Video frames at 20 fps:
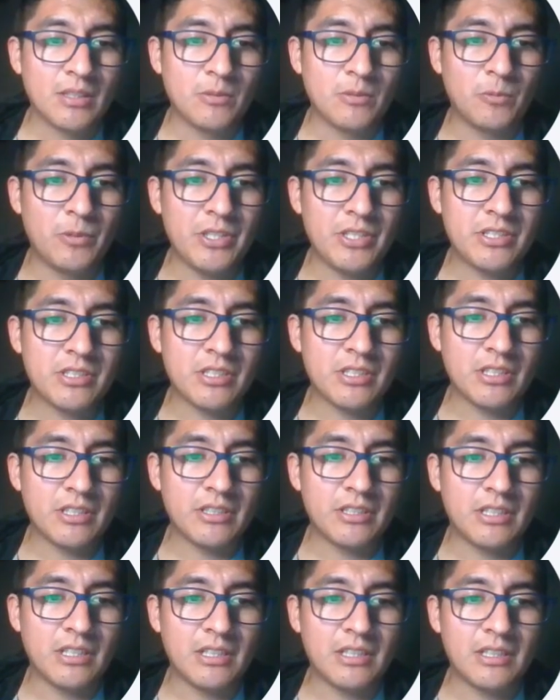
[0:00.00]
which
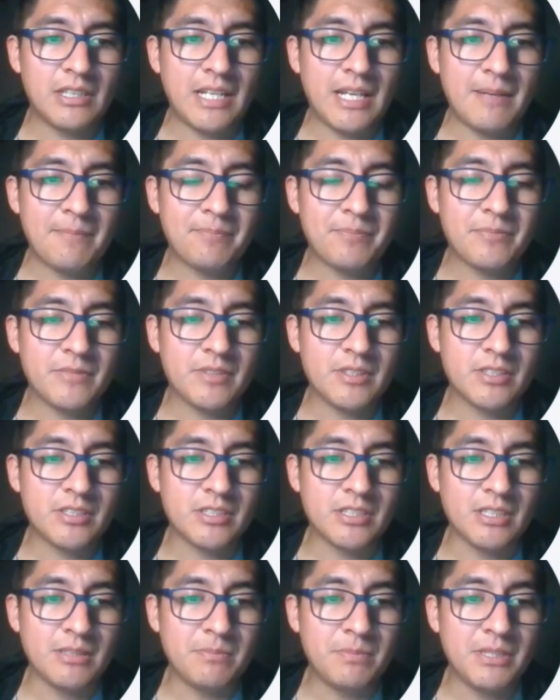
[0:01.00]
the lab
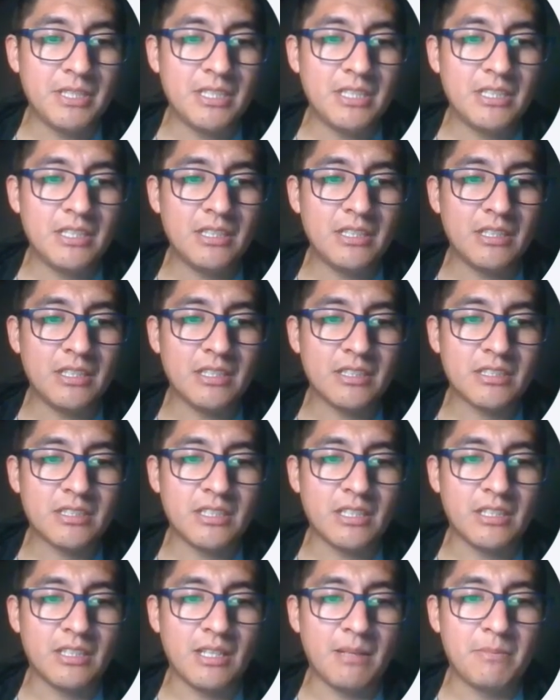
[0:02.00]
CB is
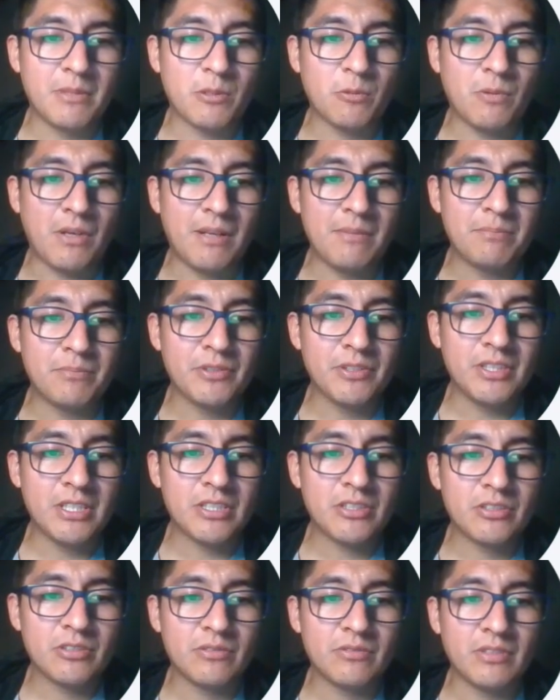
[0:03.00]
the number one
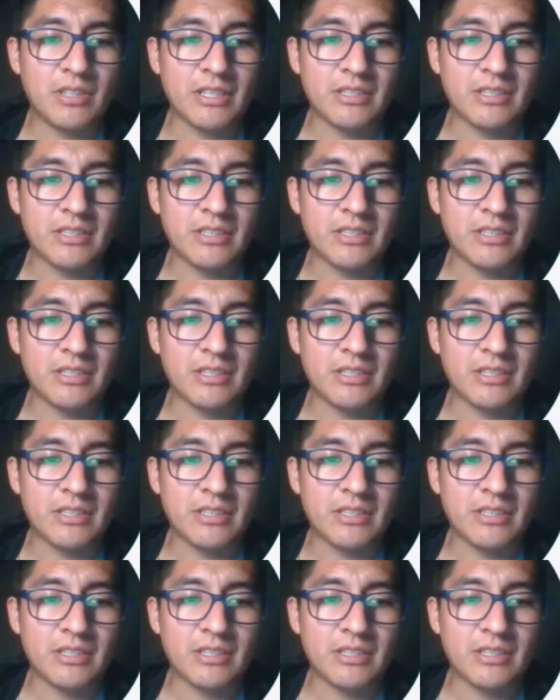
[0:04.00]
prediction.